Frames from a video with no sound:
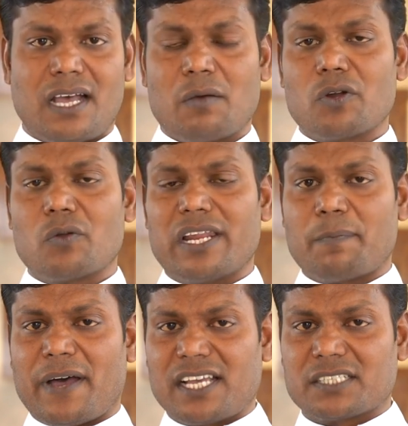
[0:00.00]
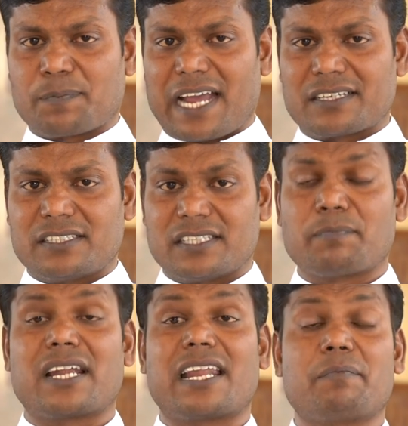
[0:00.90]
I won't do any pious practices,
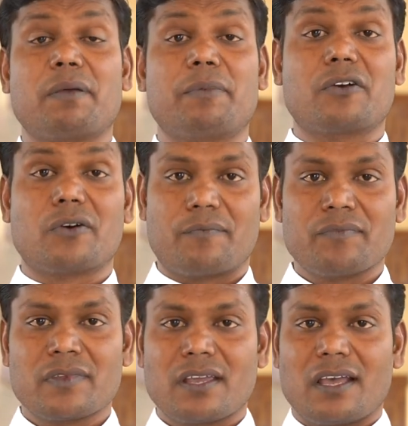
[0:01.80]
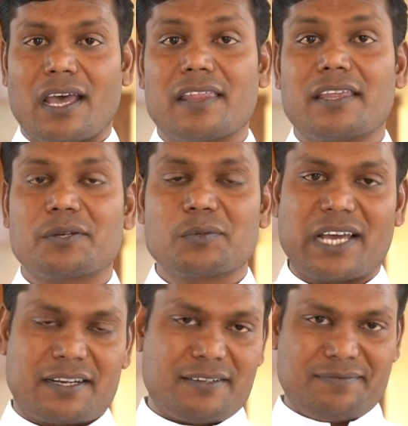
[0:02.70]
but let me be good. And they do
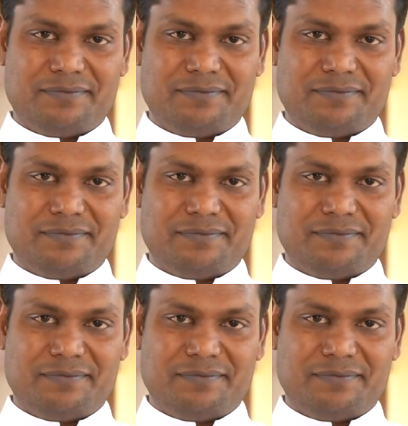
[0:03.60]
that.